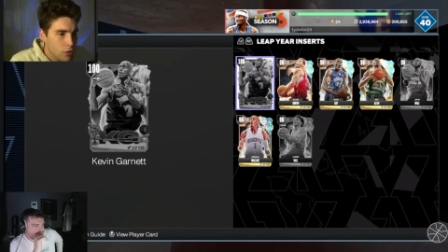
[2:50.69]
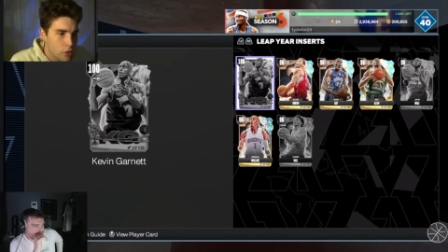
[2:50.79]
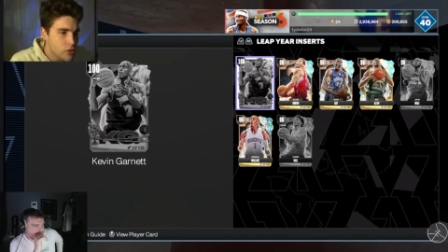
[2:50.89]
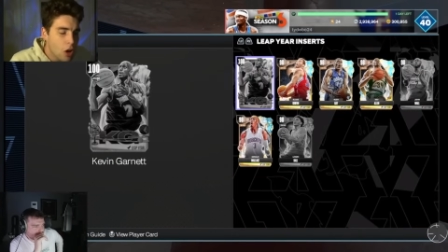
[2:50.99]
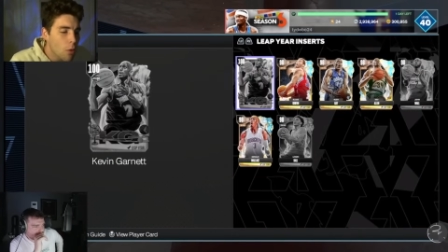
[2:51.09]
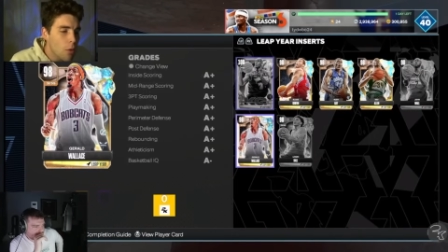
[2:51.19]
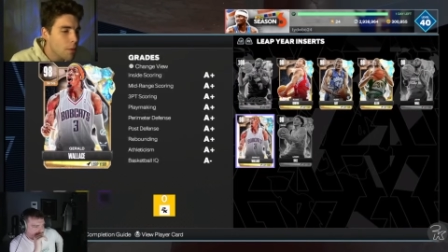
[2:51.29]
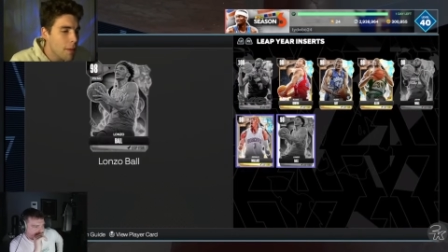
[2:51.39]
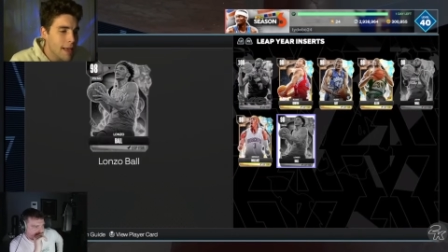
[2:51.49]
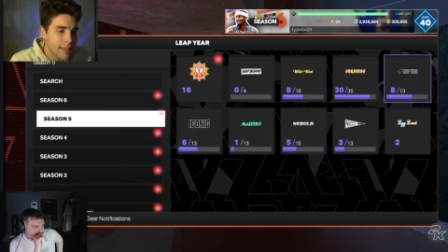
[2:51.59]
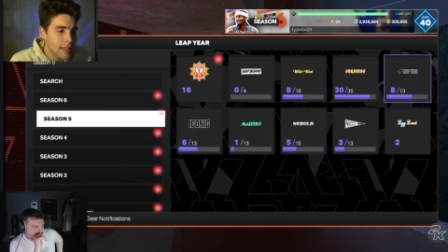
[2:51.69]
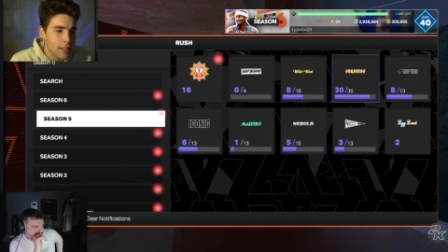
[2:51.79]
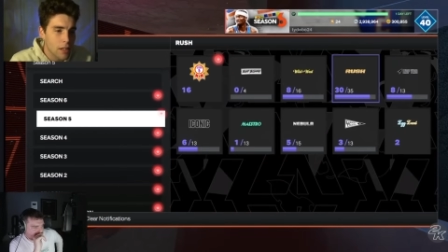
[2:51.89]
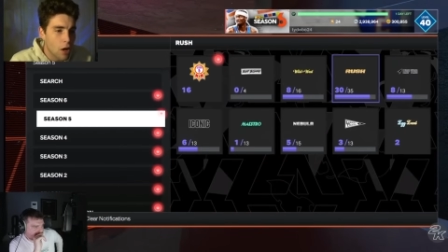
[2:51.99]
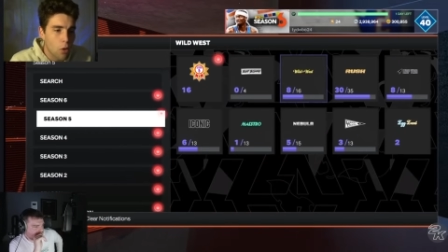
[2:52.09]
There's no more making,
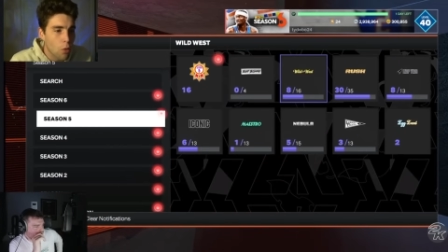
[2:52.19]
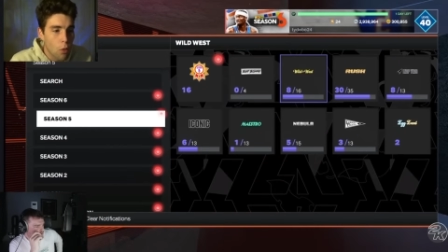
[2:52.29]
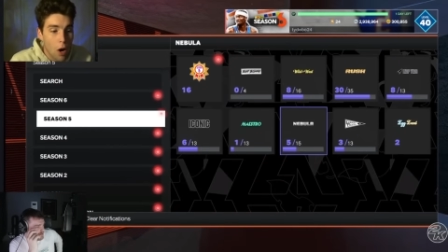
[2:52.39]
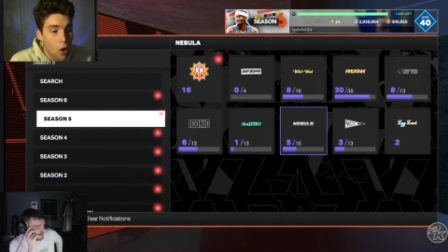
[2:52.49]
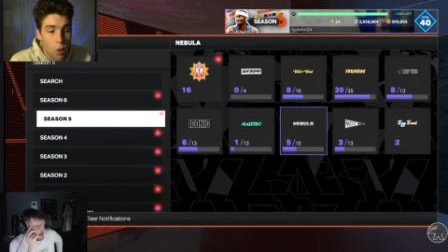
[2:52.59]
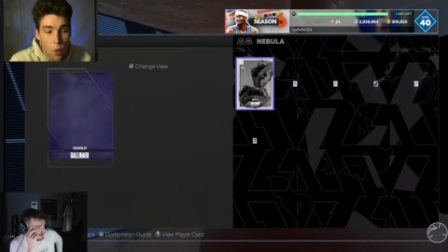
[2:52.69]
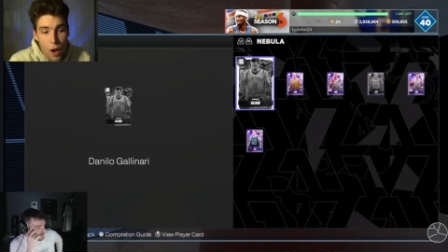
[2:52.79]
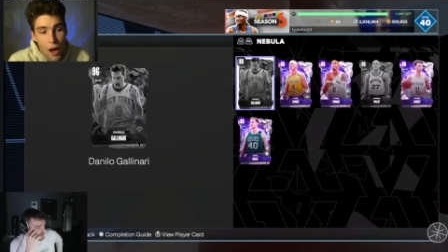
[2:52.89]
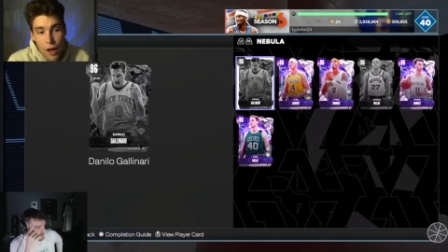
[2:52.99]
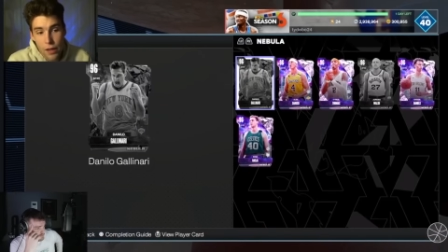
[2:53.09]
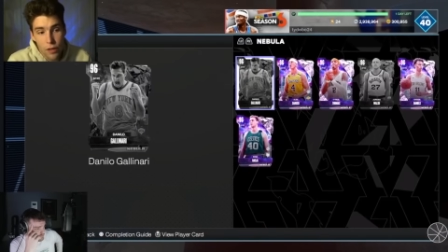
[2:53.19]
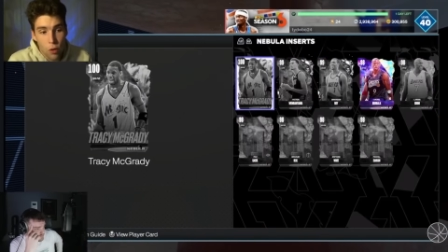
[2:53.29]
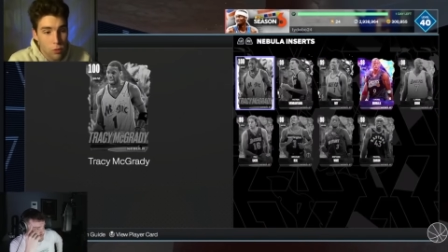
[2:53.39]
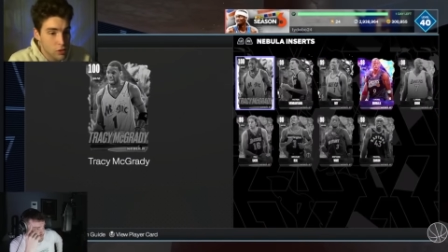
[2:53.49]
you know, oh, uh, you know,